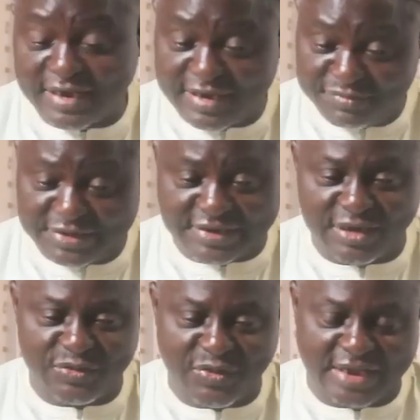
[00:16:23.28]
And let me
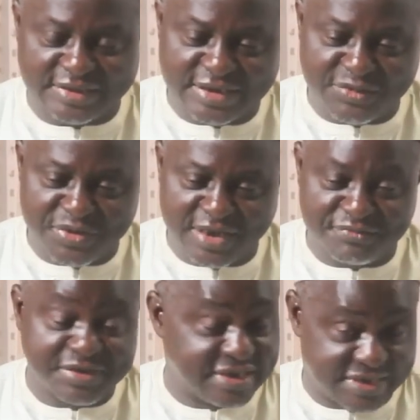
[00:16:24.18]
tell you, I think we are
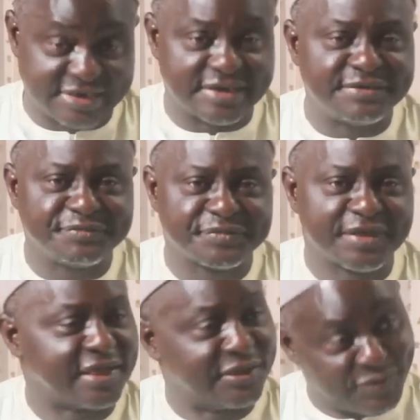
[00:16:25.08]
vindicated.
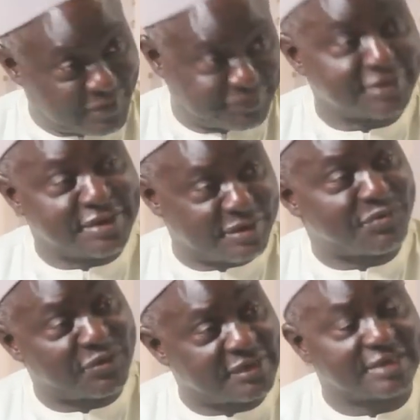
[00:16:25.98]
You have seen the report.